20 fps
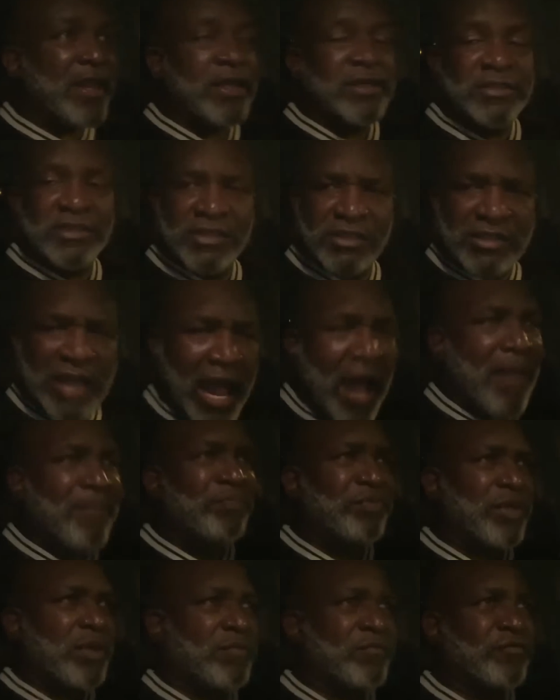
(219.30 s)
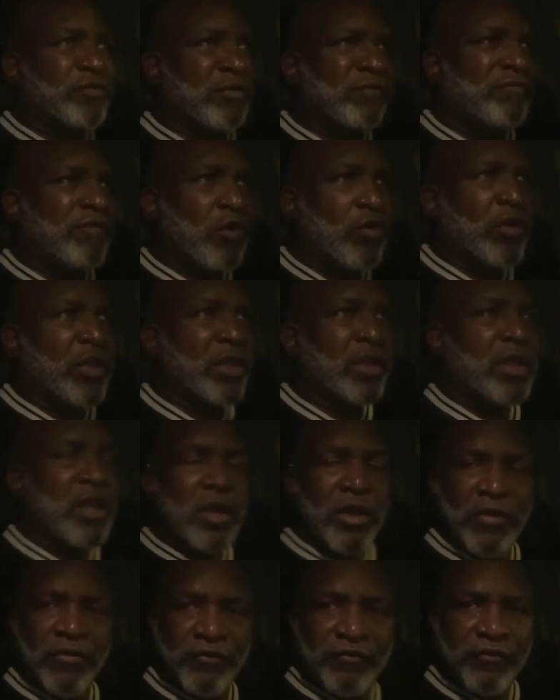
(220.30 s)
stop them from voting
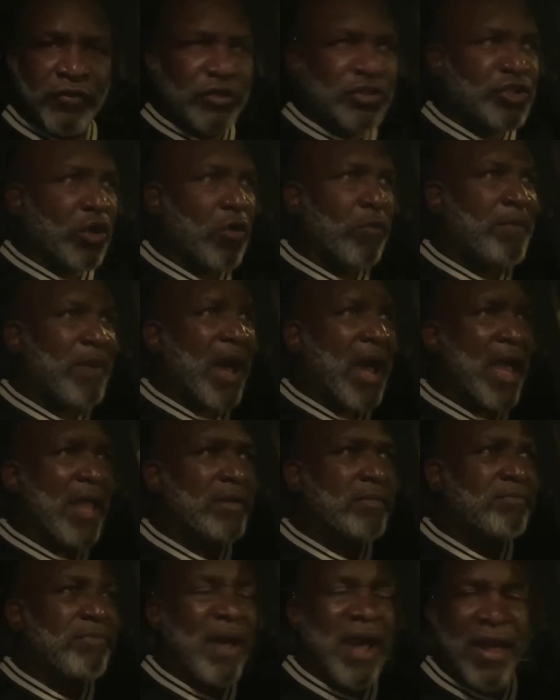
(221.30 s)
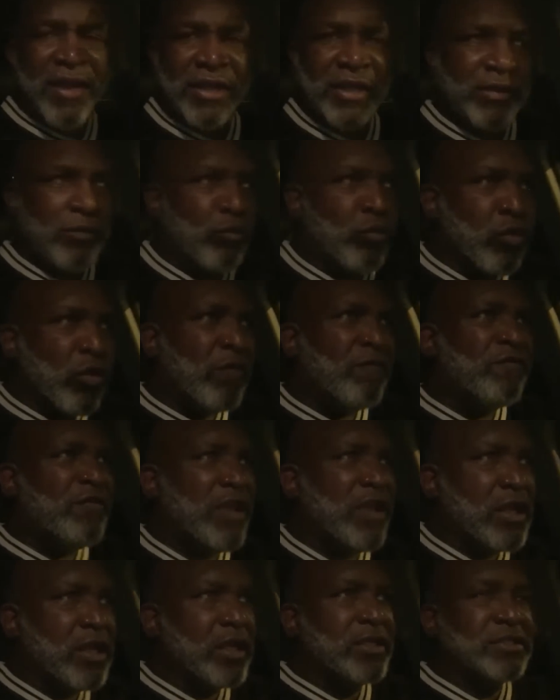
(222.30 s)
for Joe Biden by
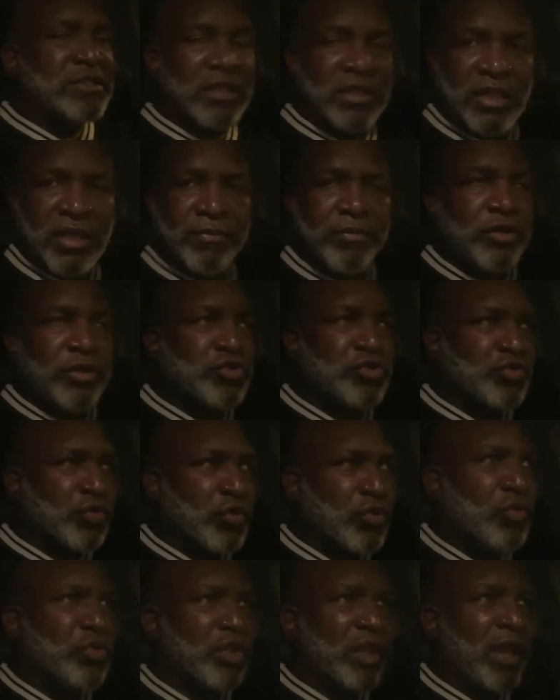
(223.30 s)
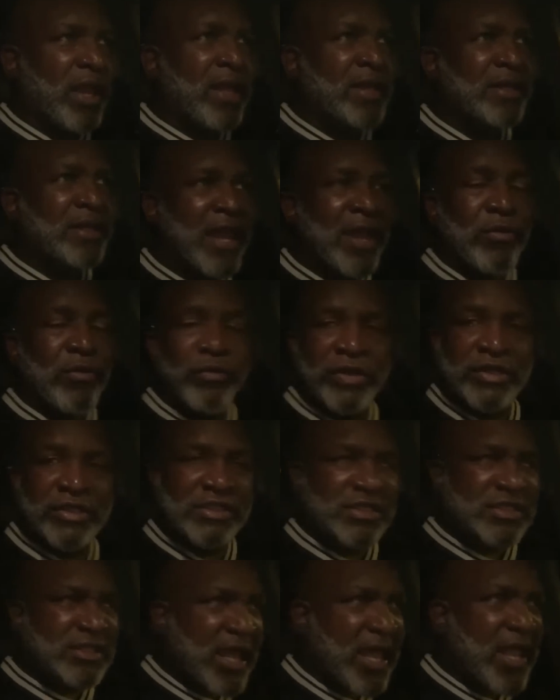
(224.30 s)
revealing to them the truth and they
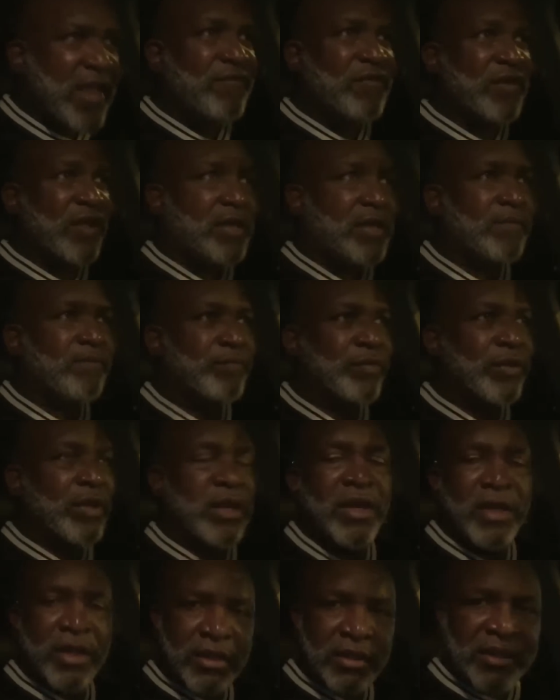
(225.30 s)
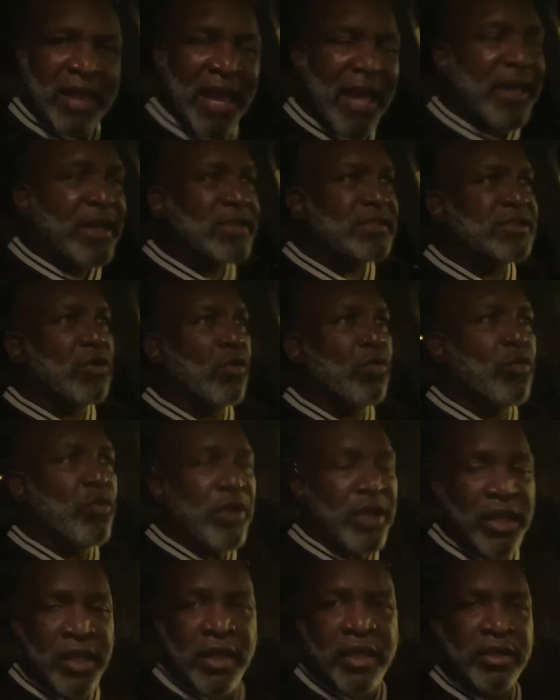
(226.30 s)
receive it, that is a
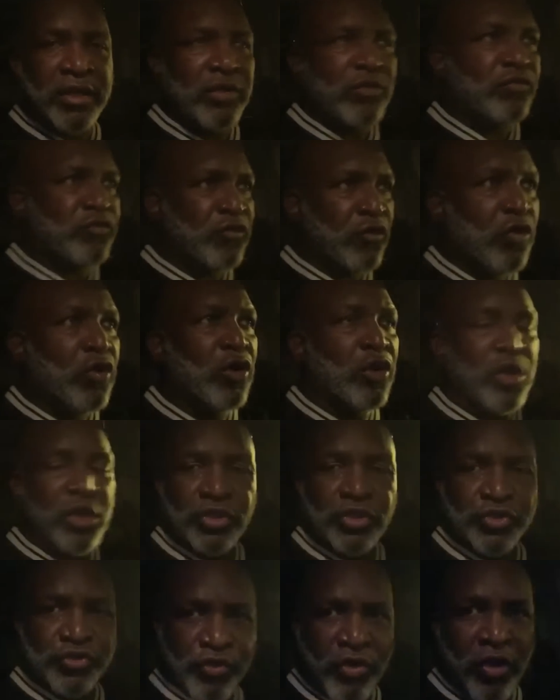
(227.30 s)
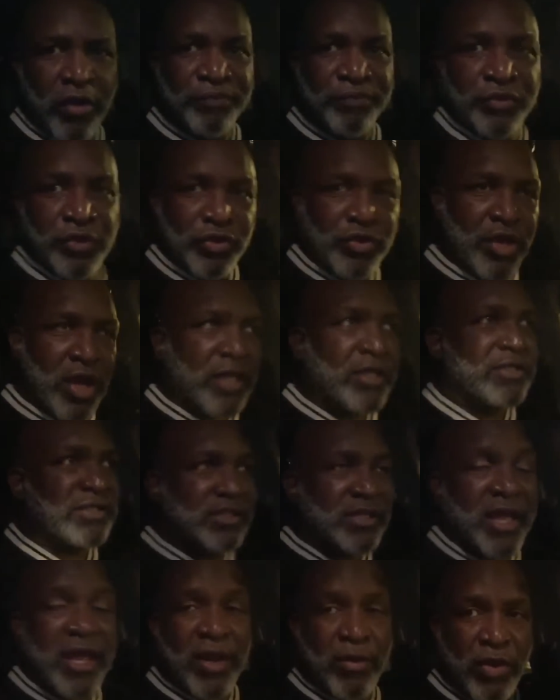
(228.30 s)
win for Trump. Do you
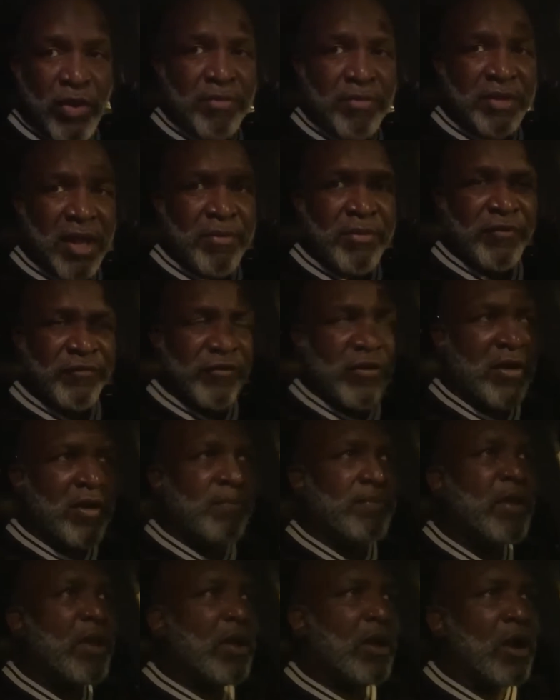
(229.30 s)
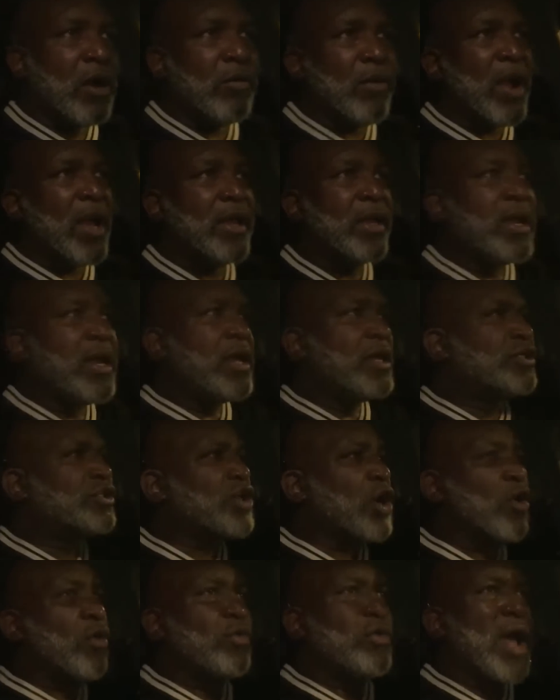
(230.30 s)
understand where I'm coming from? All right.
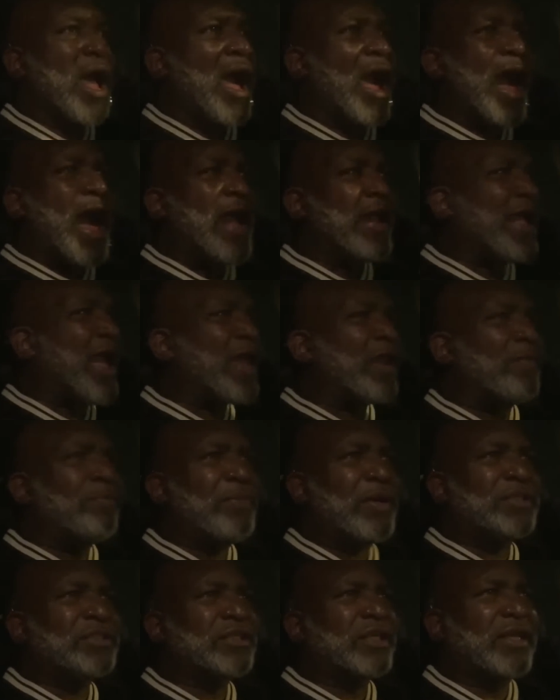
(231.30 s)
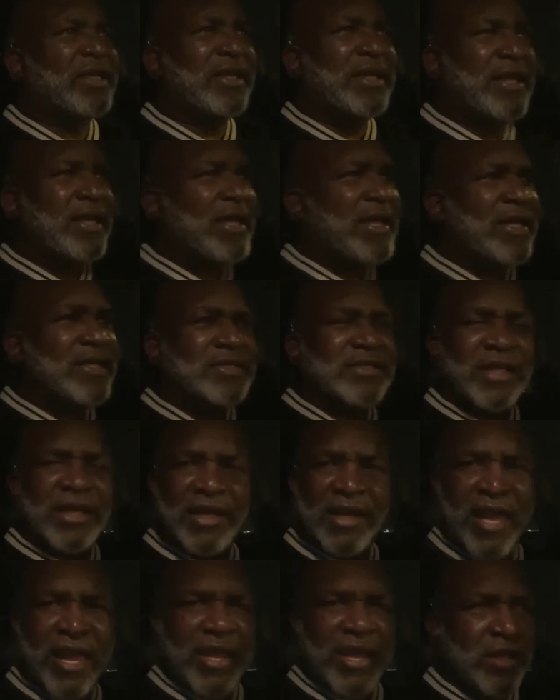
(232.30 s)
So I got a bunch of easy
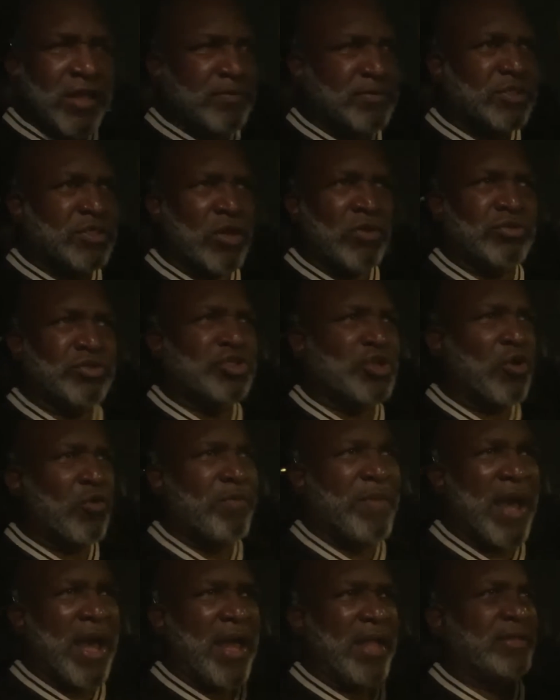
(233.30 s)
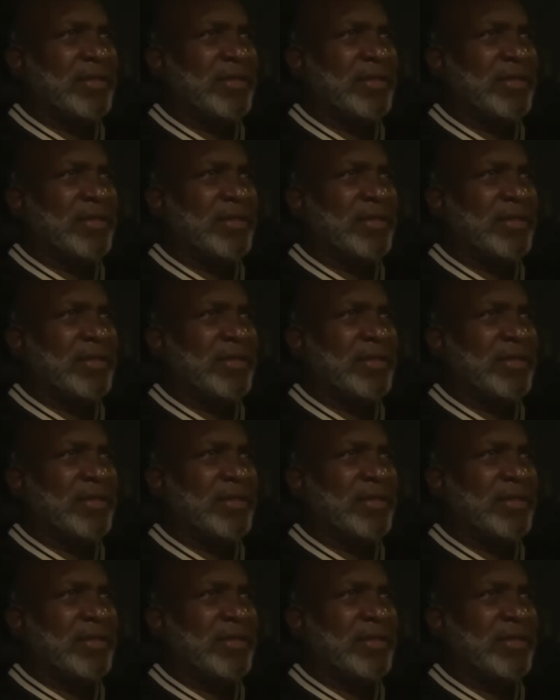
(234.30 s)
layups on Joe Biden.